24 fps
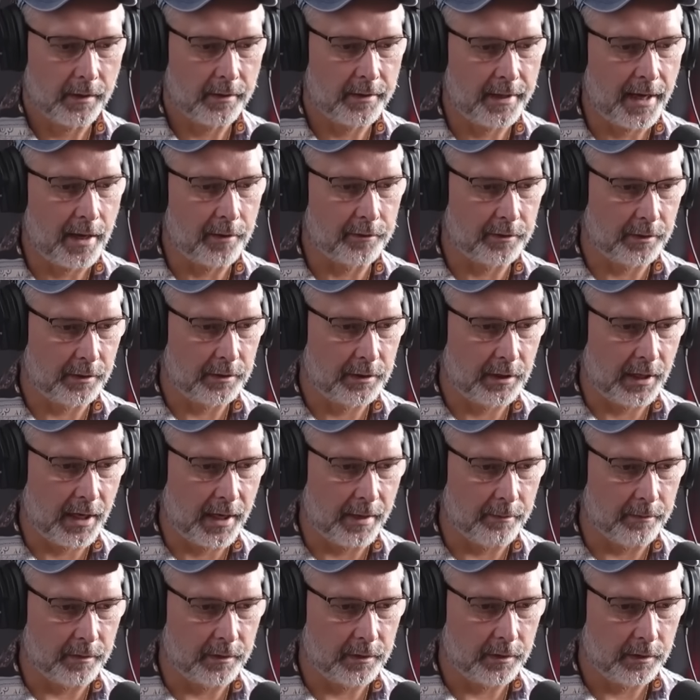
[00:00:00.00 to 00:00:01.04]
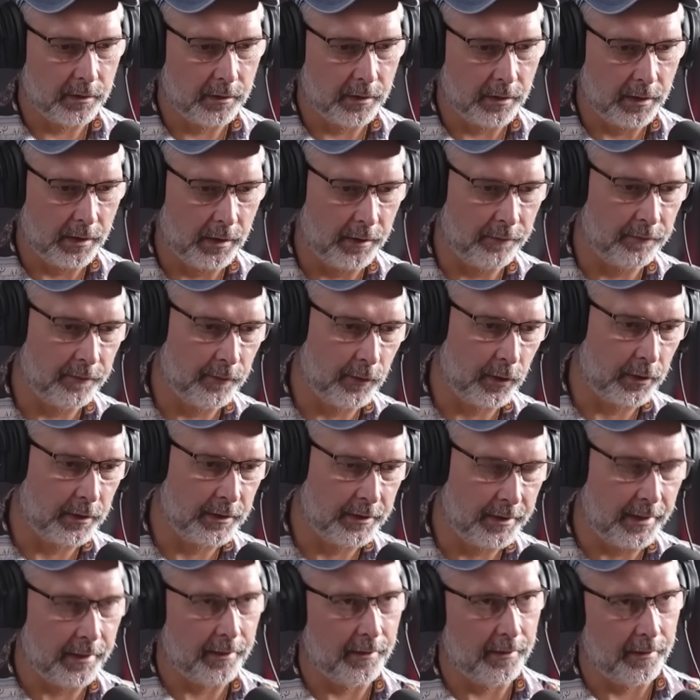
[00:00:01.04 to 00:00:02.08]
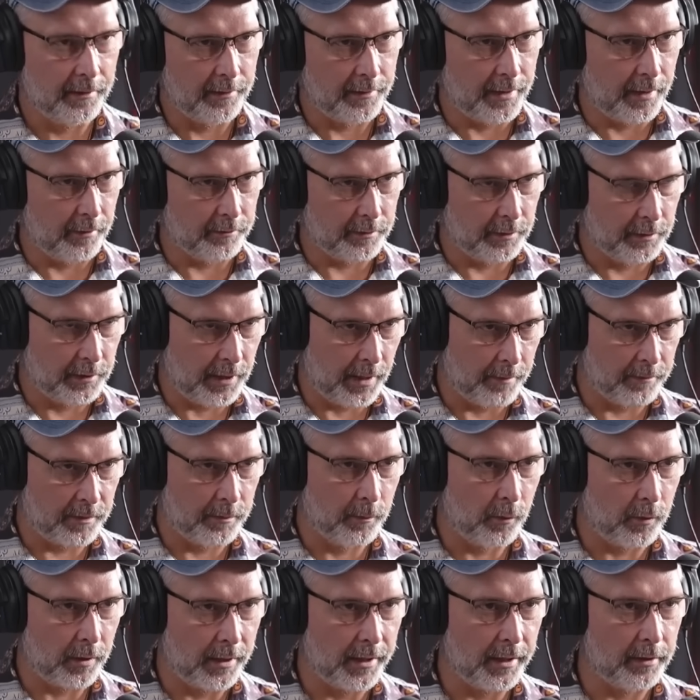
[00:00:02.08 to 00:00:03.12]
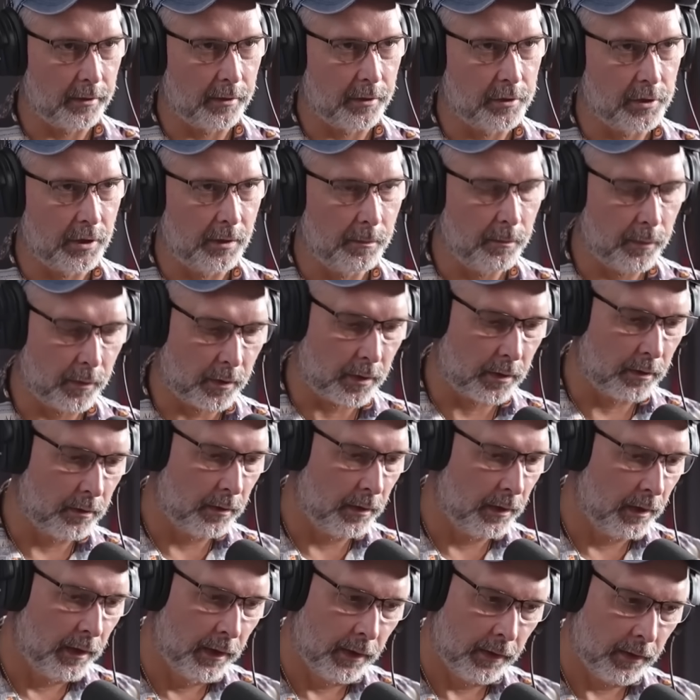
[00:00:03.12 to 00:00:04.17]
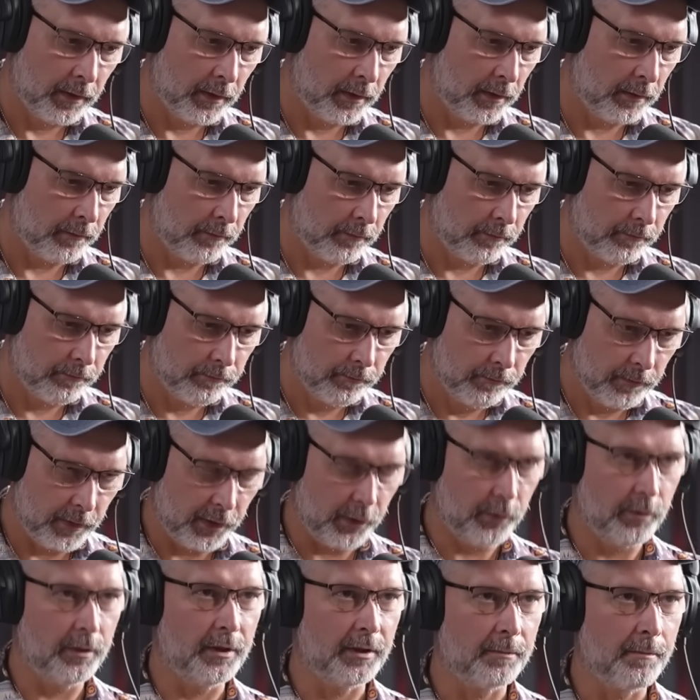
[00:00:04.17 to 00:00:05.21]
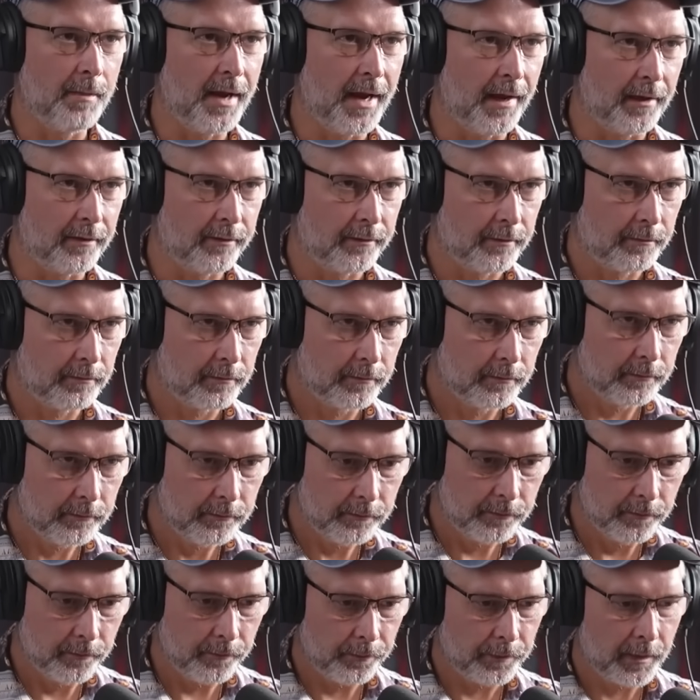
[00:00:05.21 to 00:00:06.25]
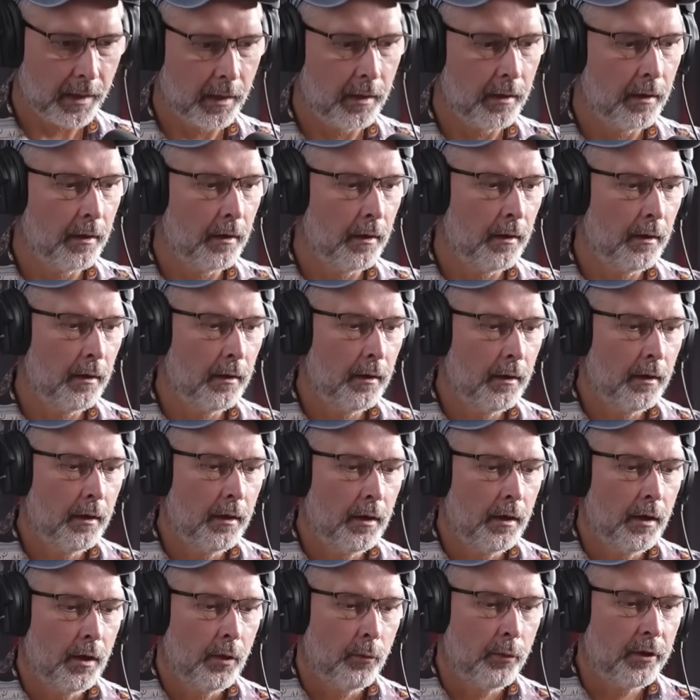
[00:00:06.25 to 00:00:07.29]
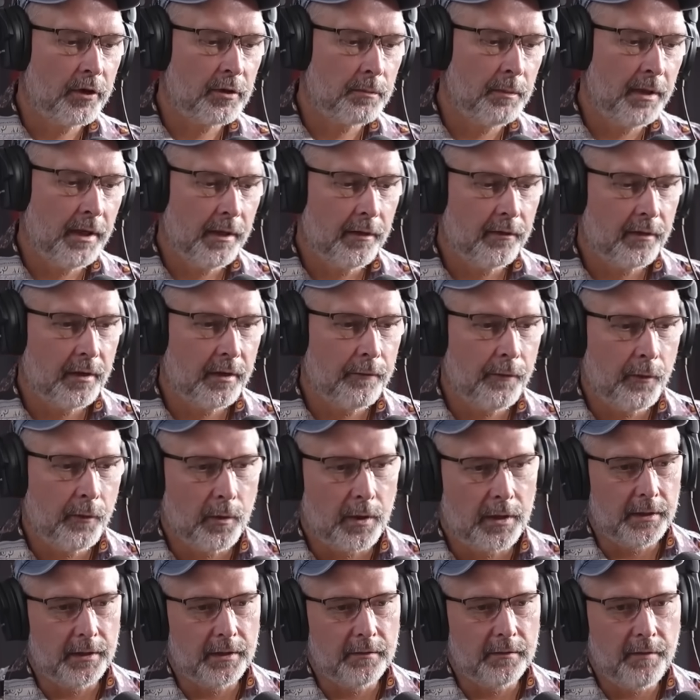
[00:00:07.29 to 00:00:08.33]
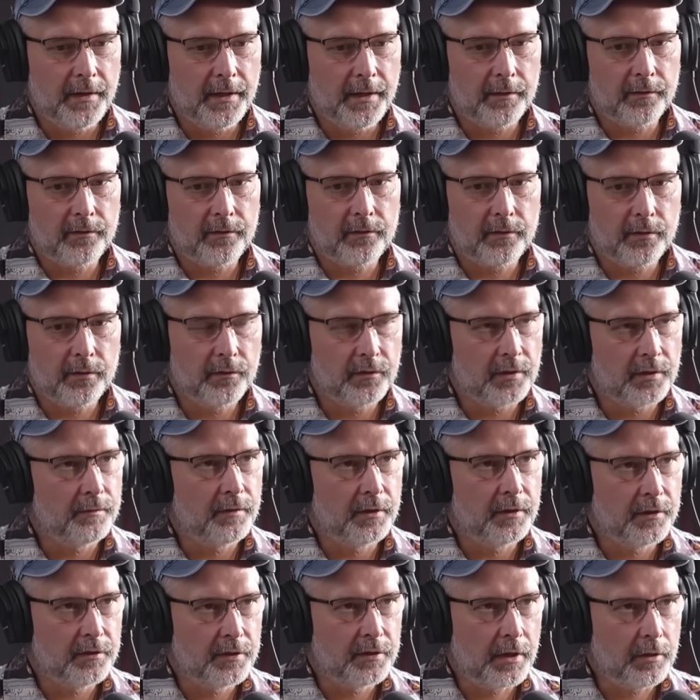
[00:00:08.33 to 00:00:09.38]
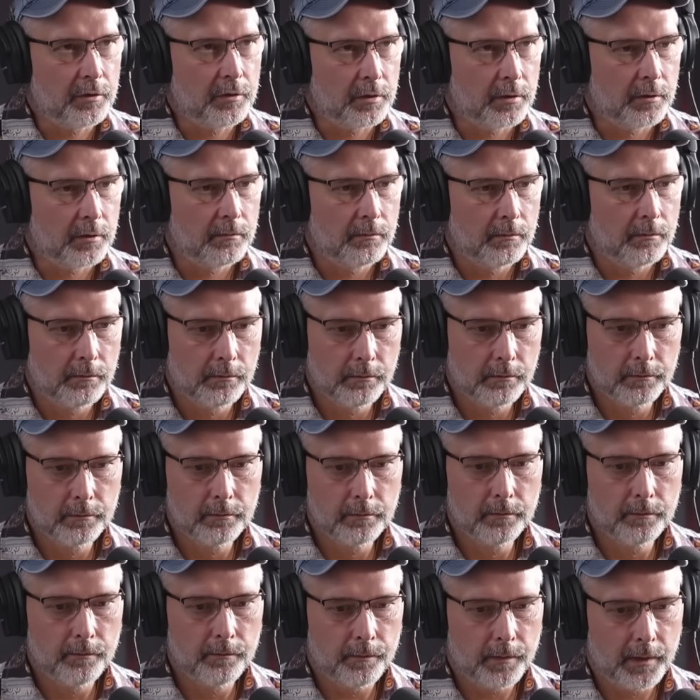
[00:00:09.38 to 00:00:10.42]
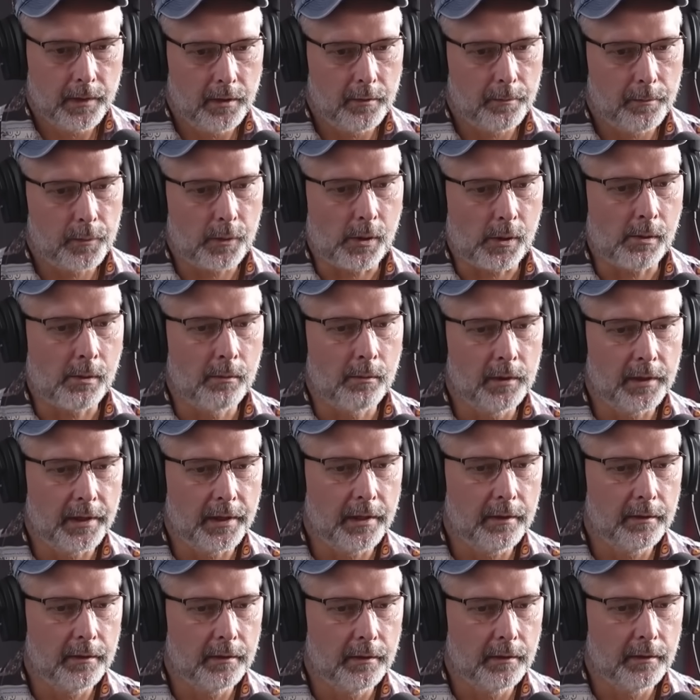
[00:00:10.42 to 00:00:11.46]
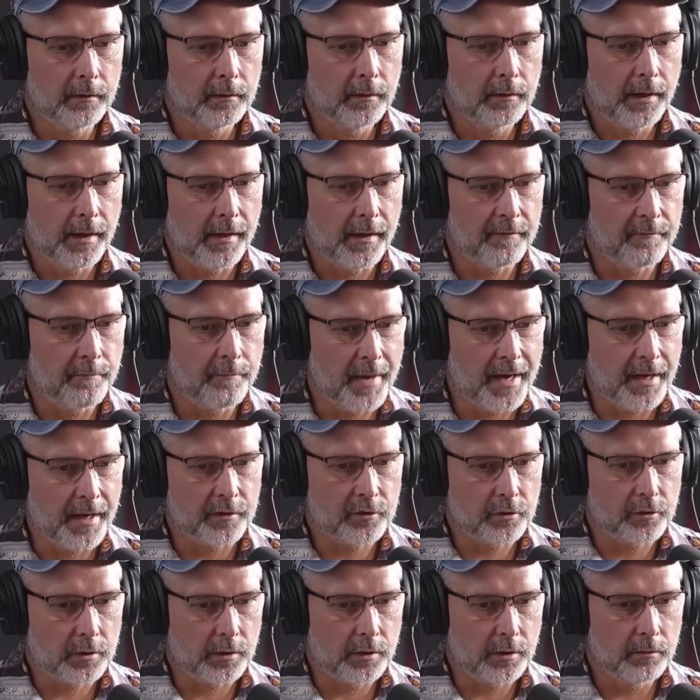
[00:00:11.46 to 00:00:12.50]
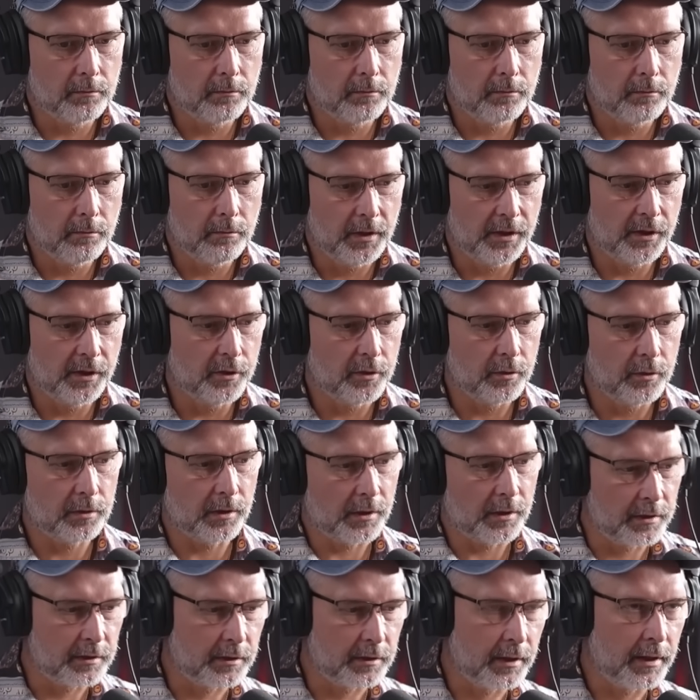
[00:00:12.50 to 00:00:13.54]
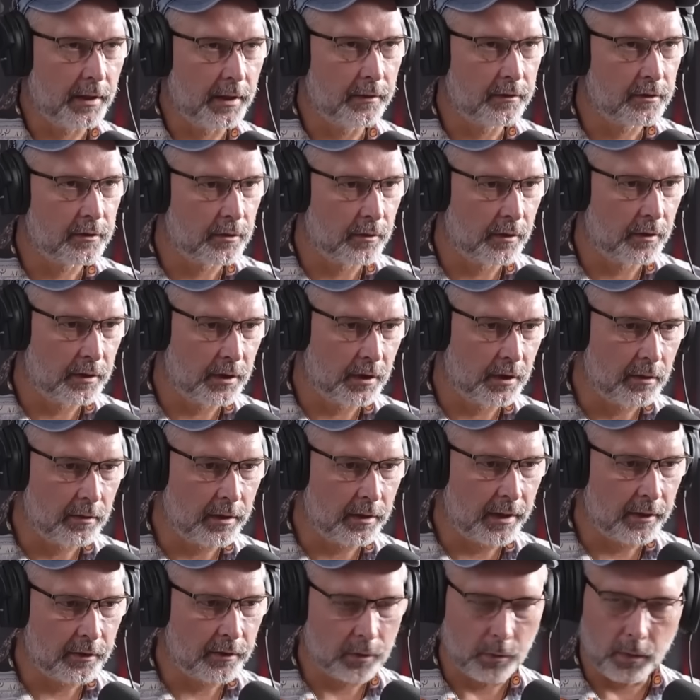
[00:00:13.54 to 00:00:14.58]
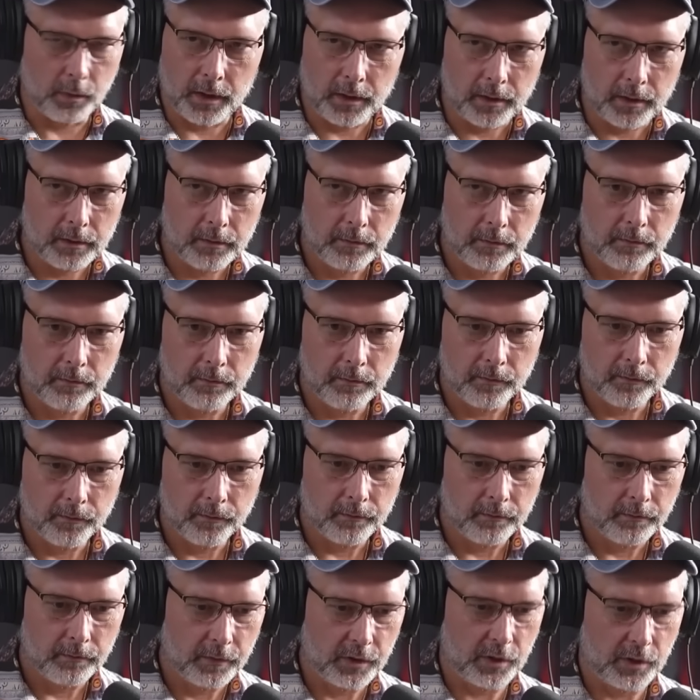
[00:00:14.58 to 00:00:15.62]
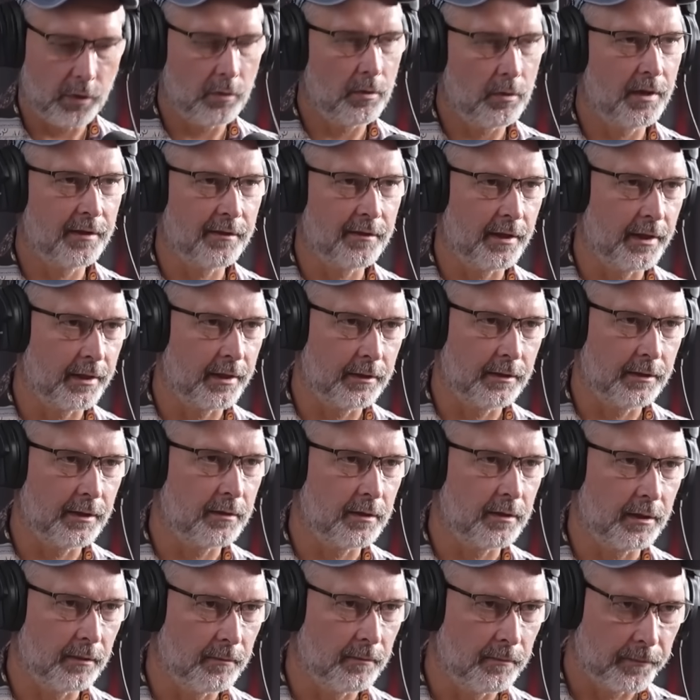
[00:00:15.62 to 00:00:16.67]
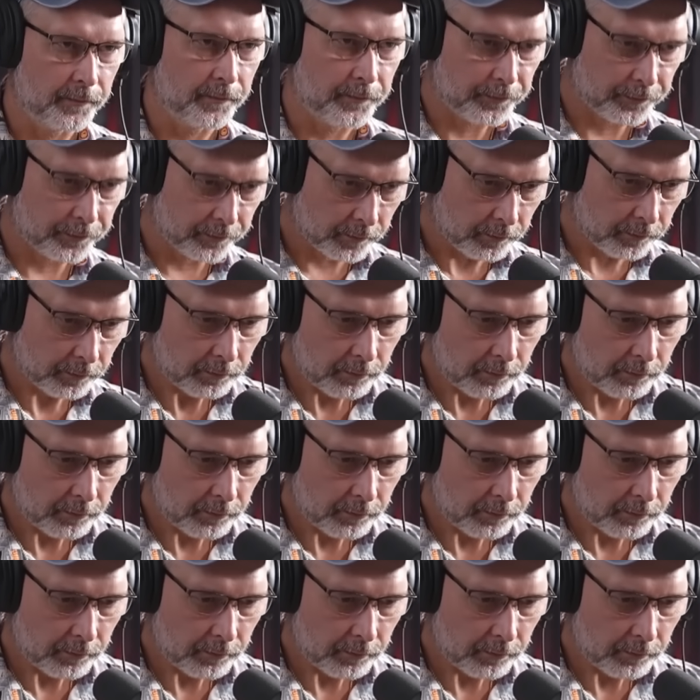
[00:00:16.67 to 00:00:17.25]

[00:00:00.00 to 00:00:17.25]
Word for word: thousand times, if not 10,000 times more energy per unit mass. Mm-hmm. Which means if you advanced civilization, you probably have mastered you know nuclear science to the degree to where to you it's like nothing. Mm-hmm.